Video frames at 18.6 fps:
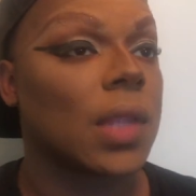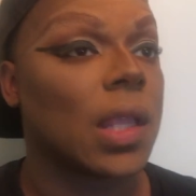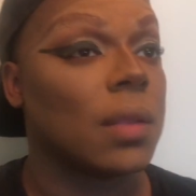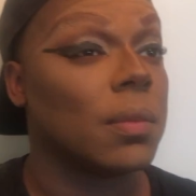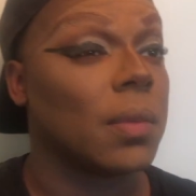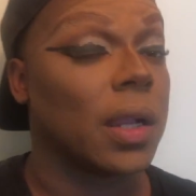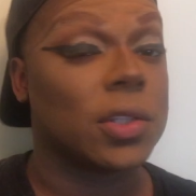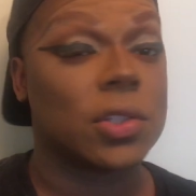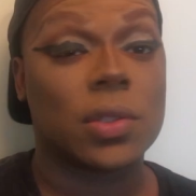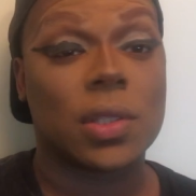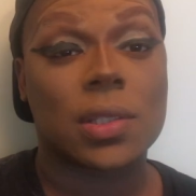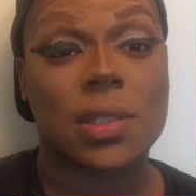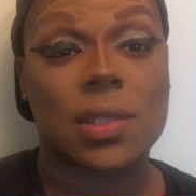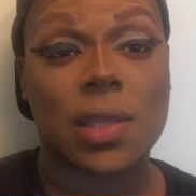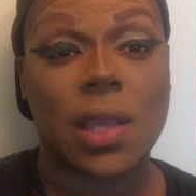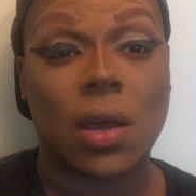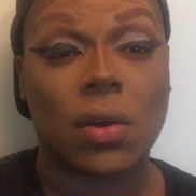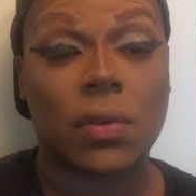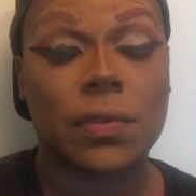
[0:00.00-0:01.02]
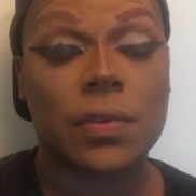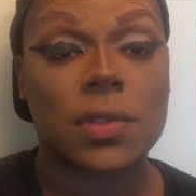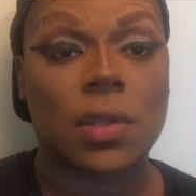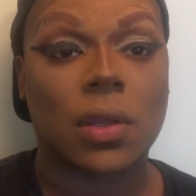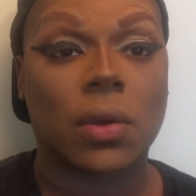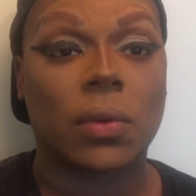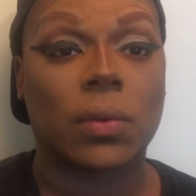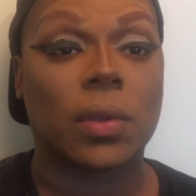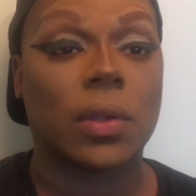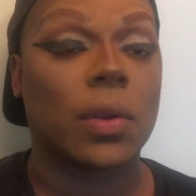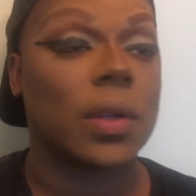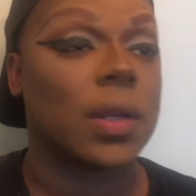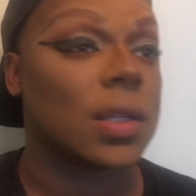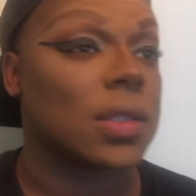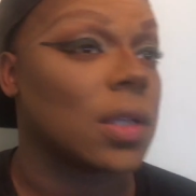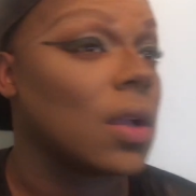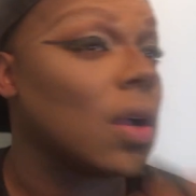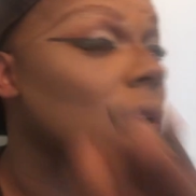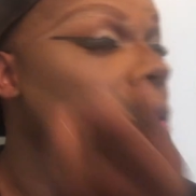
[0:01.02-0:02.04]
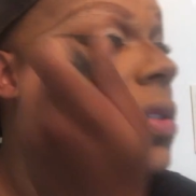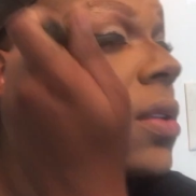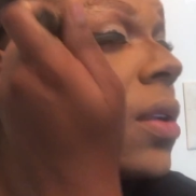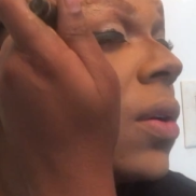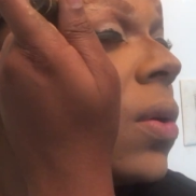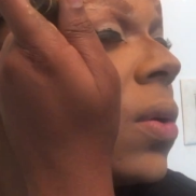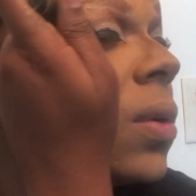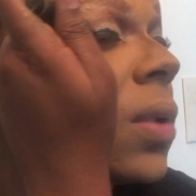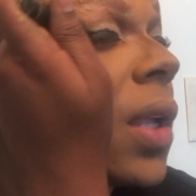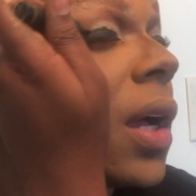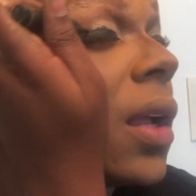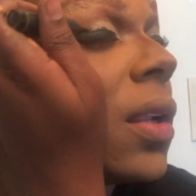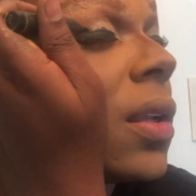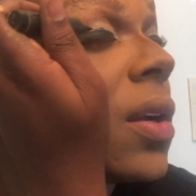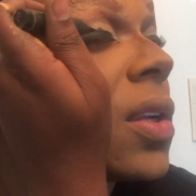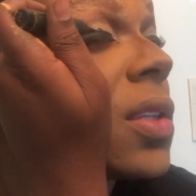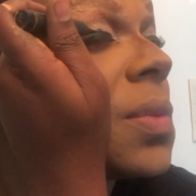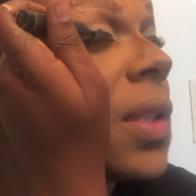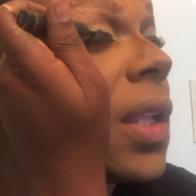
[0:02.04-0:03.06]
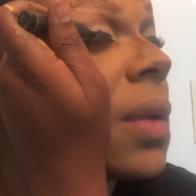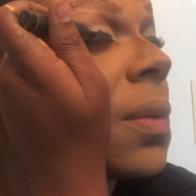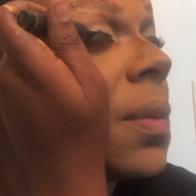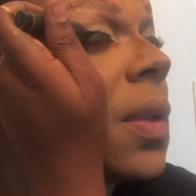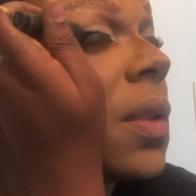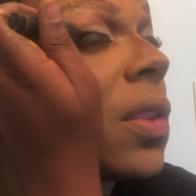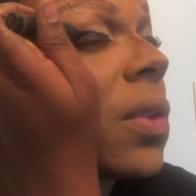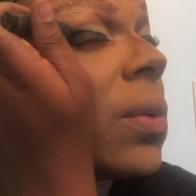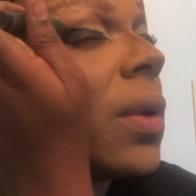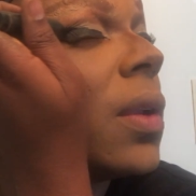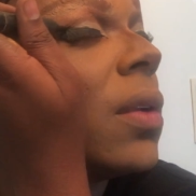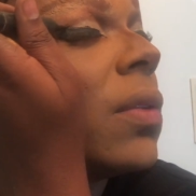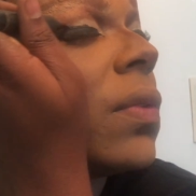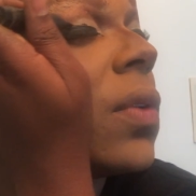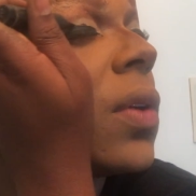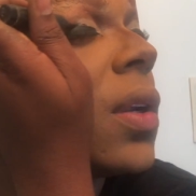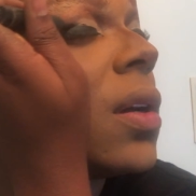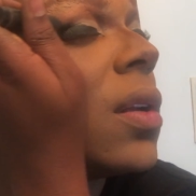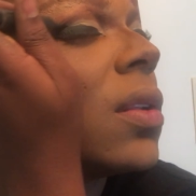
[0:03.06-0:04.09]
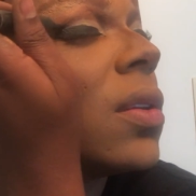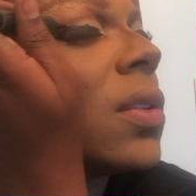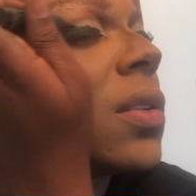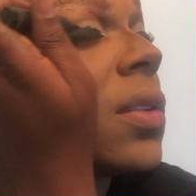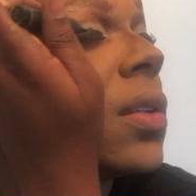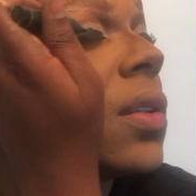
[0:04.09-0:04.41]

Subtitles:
And mind you, this is e.l.f., so you know it doesn't cost a whole lot. It cost me like maybe $3-4.